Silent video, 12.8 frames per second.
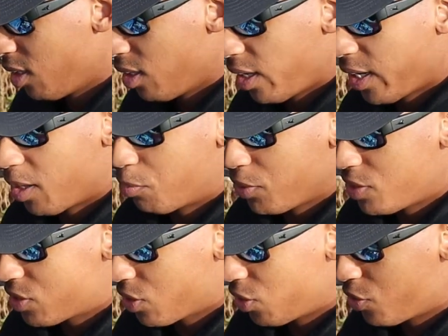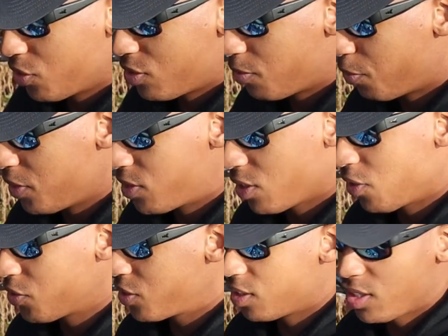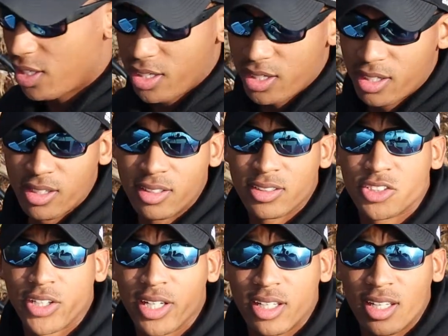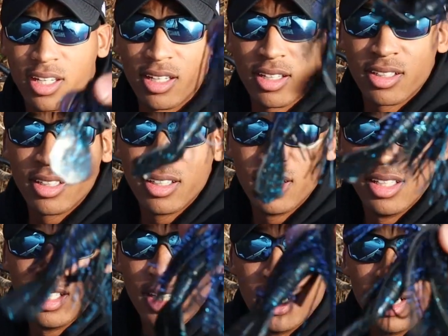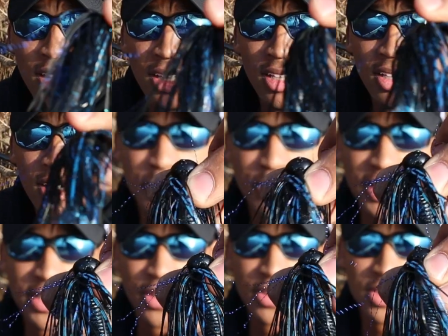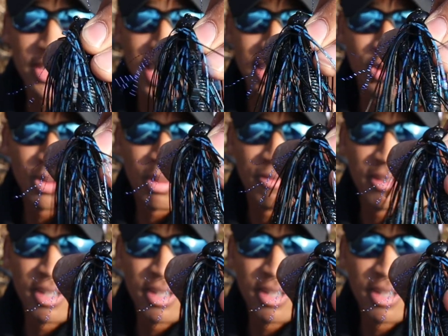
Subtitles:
I got Beast Coast in here, Strike King. Beast Coast is actually one of my